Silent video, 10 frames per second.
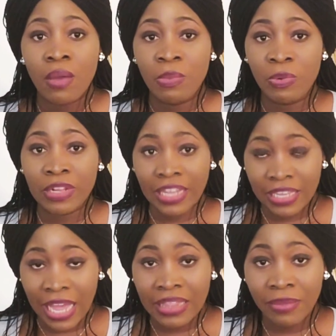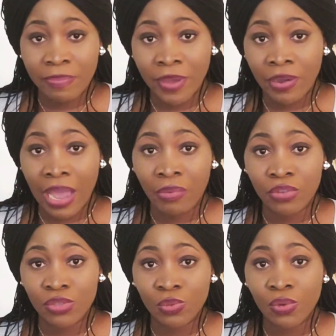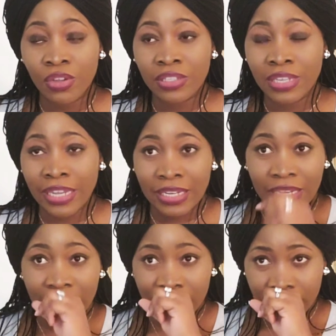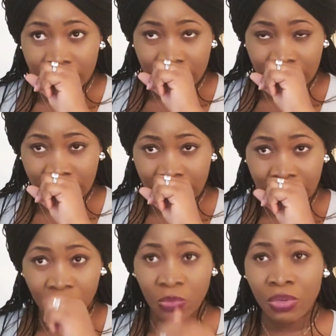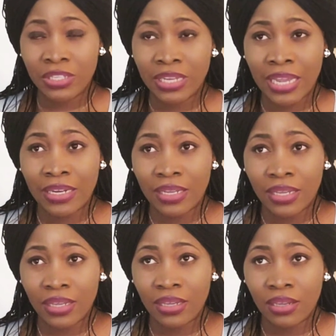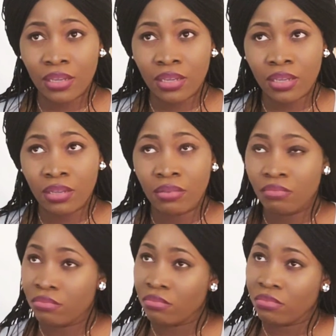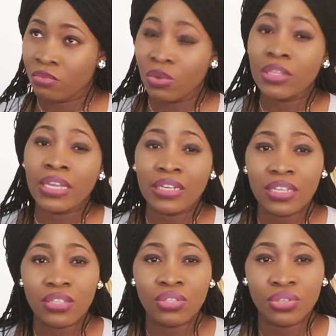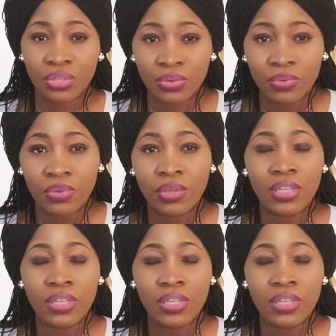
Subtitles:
But when I got the belt, I was 192.